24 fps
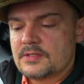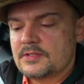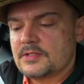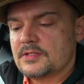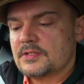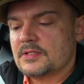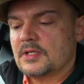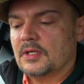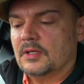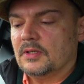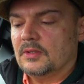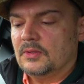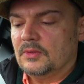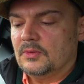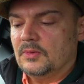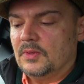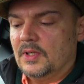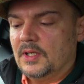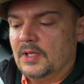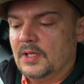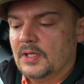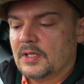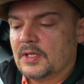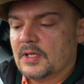So
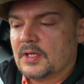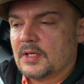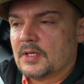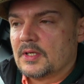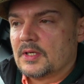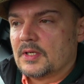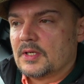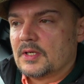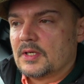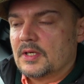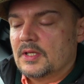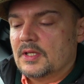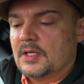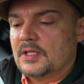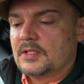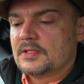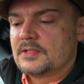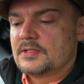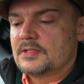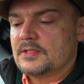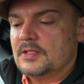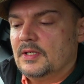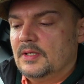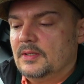uh,
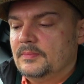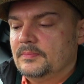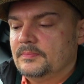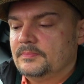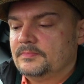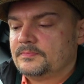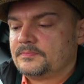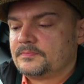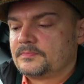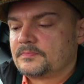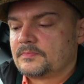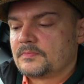it's um,